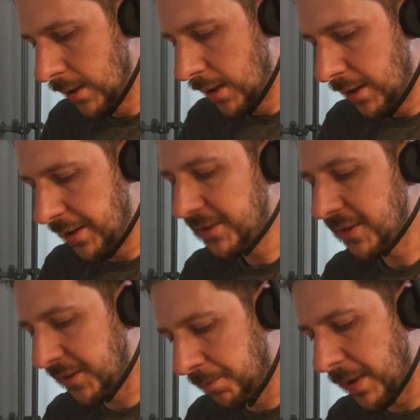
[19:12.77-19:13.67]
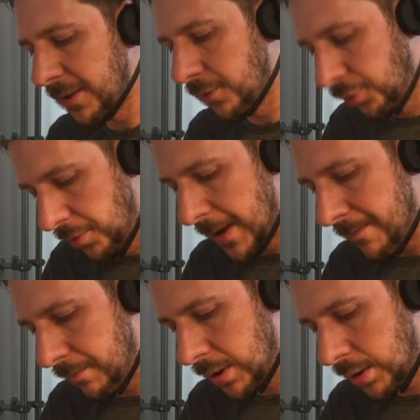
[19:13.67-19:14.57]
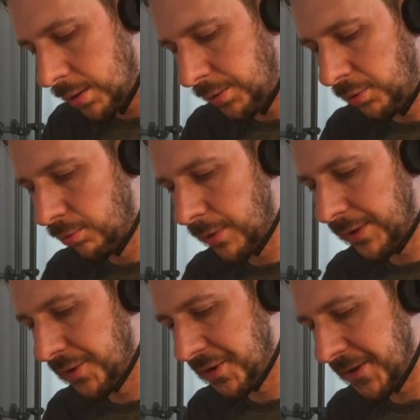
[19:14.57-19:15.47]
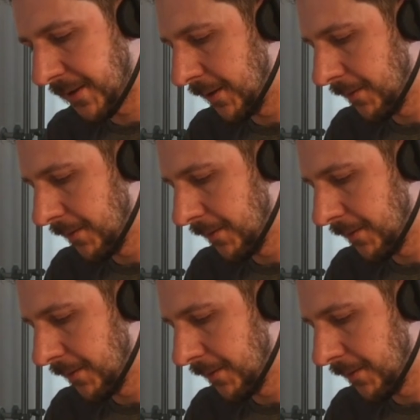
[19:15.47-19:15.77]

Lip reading: Let's spend 2 ember to raise the tide.